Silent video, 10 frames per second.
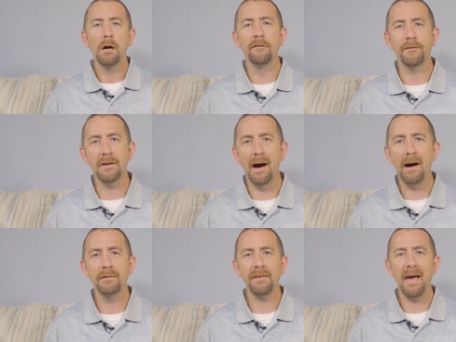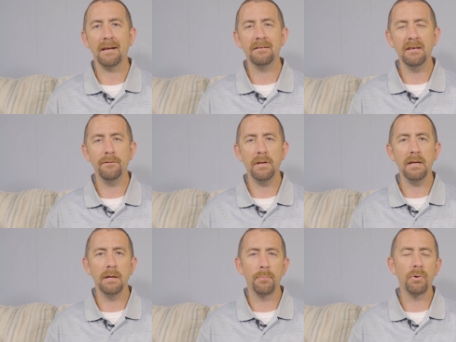of God's
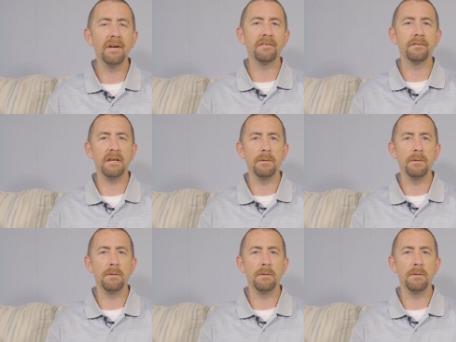activity and presence